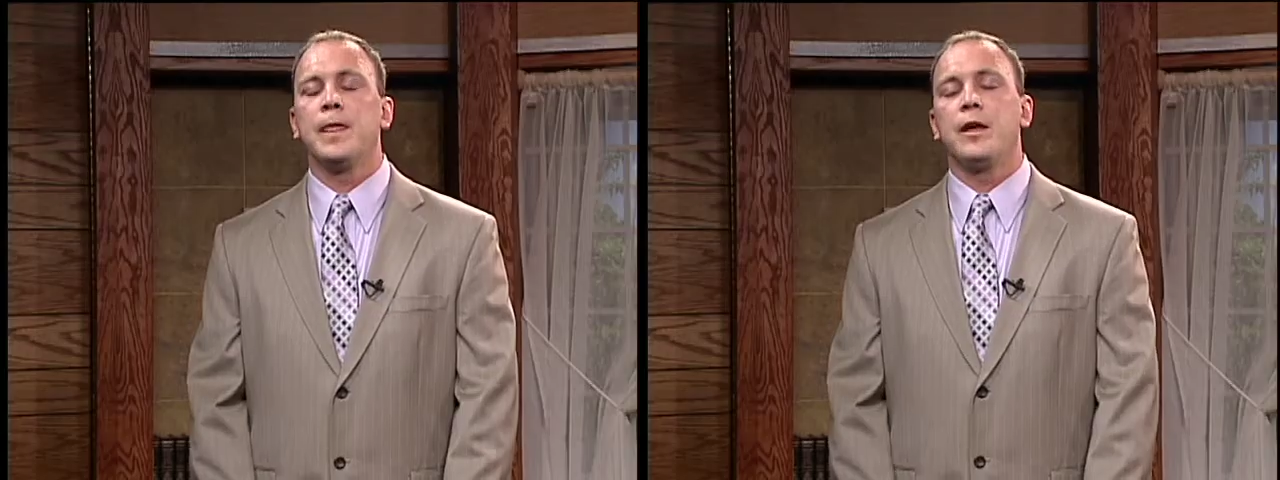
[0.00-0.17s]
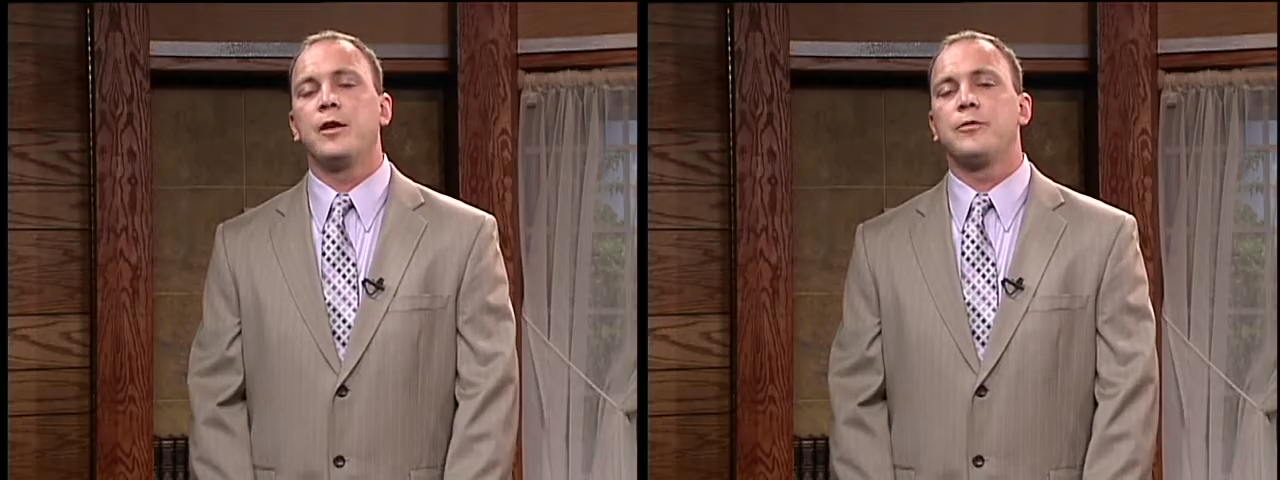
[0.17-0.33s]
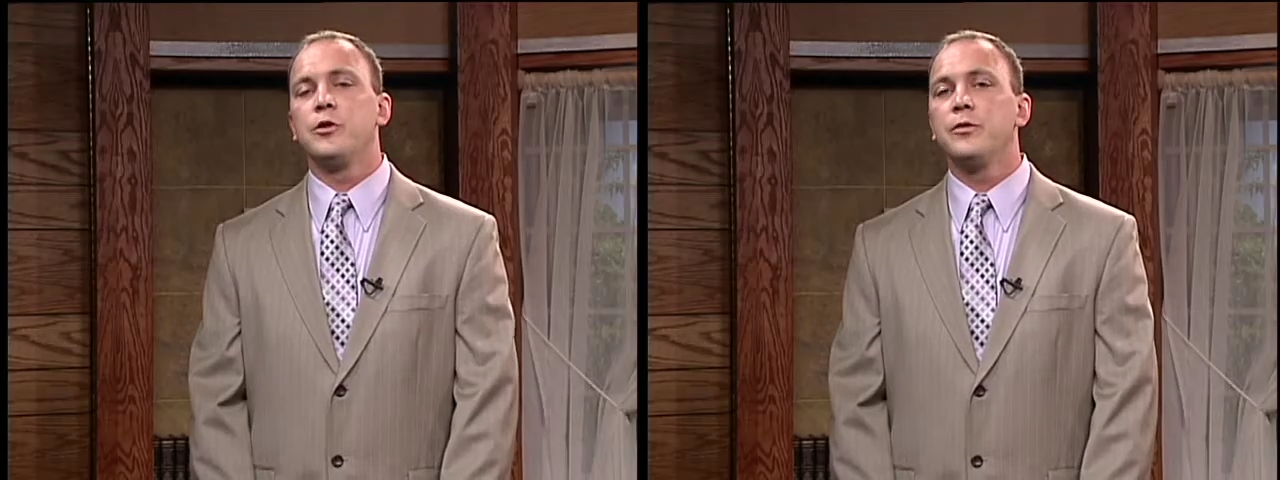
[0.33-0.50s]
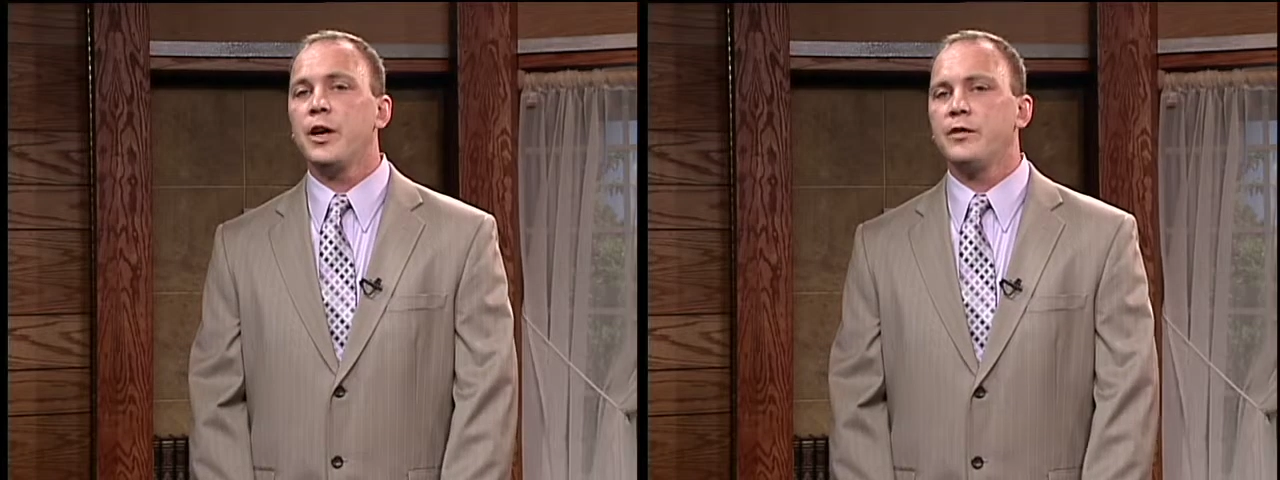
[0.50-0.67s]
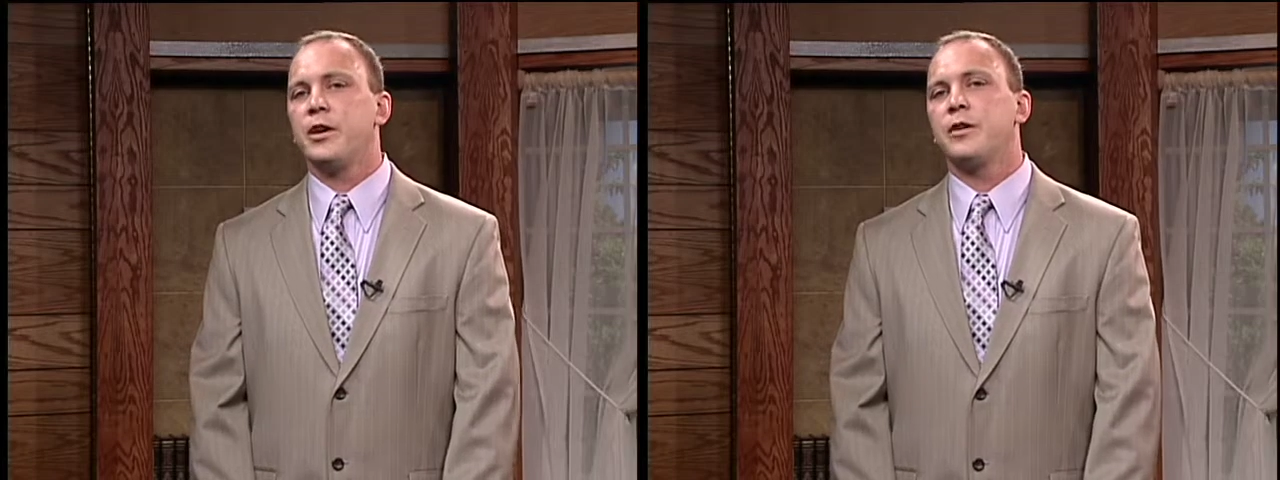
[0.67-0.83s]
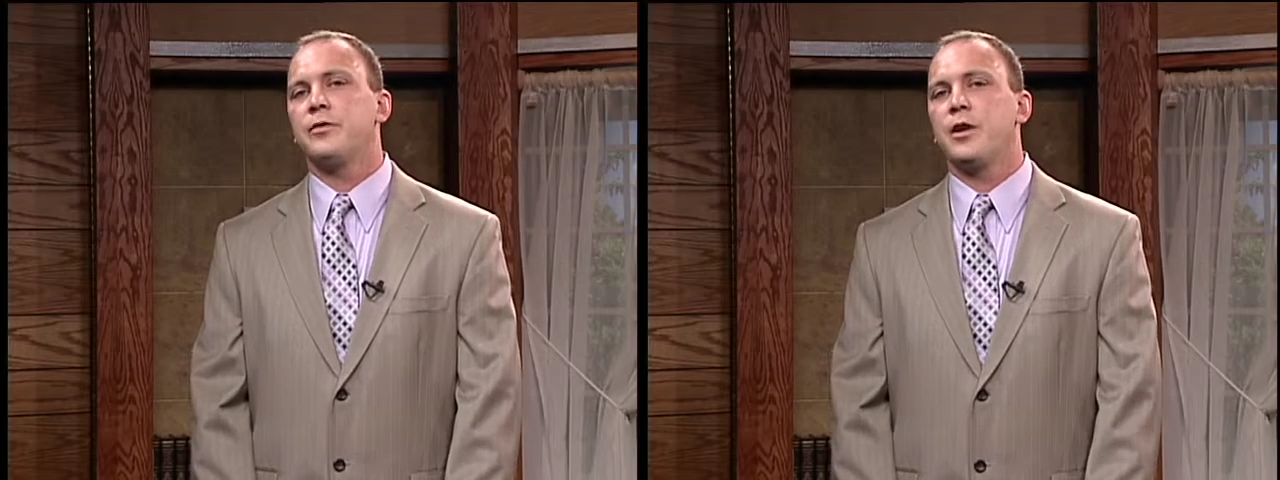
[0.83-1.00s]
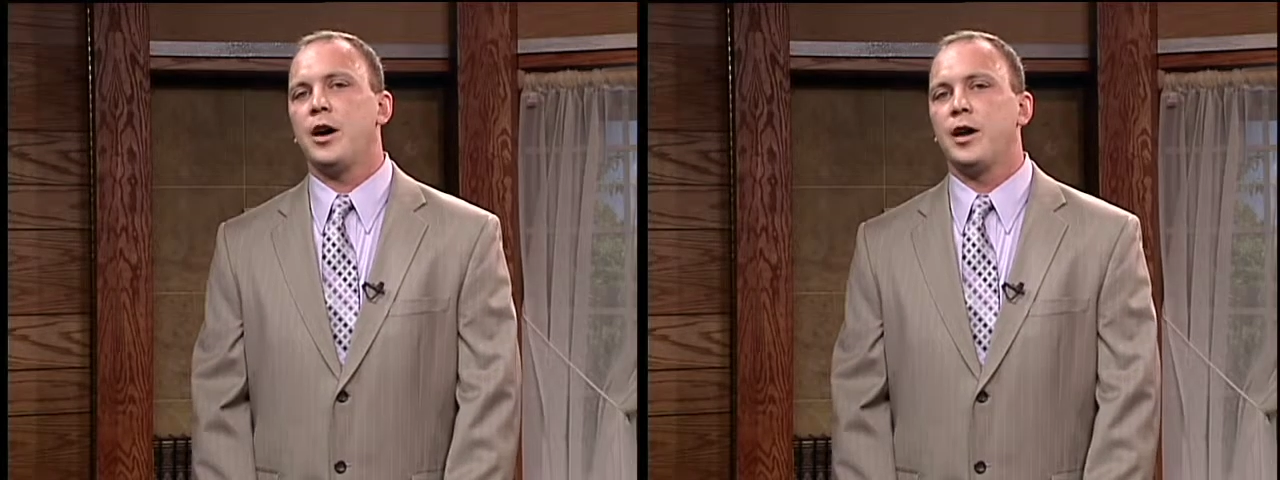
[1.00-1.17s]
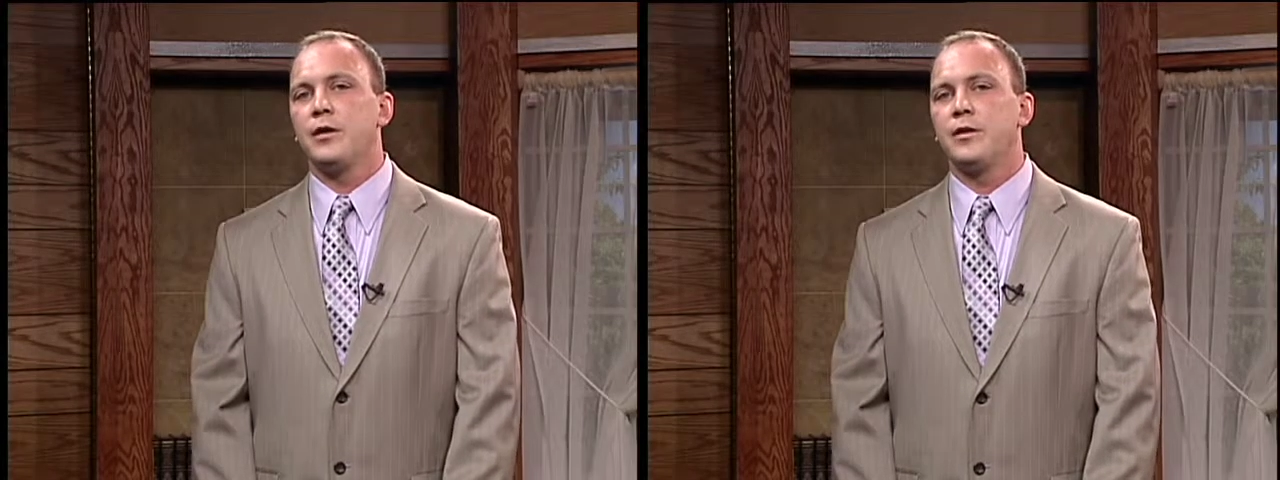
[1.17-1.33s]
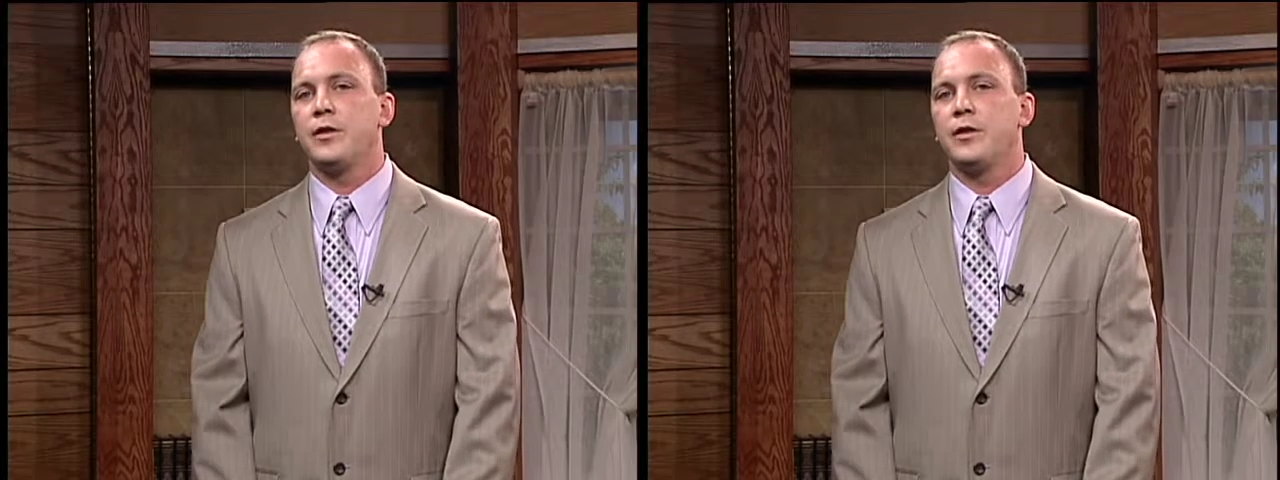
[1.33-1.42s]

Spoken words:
If you've identified